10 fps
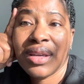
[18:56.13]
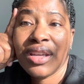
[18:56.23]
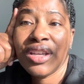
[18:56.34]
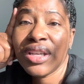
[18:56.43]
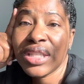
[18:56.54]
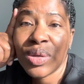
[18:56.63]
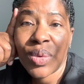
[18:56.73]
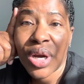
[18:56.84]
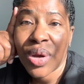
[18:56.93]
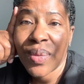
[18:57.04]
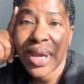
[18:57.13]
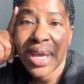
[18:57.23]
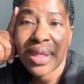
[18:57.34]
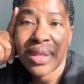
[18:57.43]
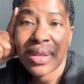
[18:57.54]
good to work
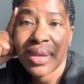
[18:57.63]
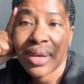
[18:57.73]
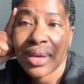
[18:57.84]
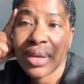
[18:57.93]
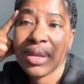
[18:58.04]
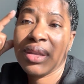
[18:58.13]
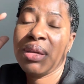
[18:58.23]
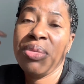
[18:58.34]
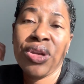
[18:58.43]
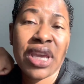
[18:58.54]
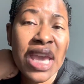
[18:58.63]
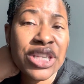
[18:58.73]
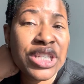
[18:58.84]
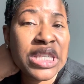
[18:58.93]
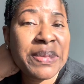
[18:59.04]
with.
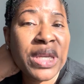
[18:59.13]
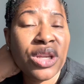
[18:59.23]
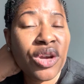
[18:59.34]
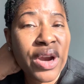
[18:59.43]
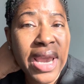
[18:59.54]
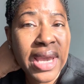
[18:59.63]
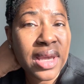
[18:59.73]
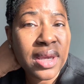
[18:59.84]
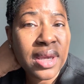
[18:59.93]
Communication has been great.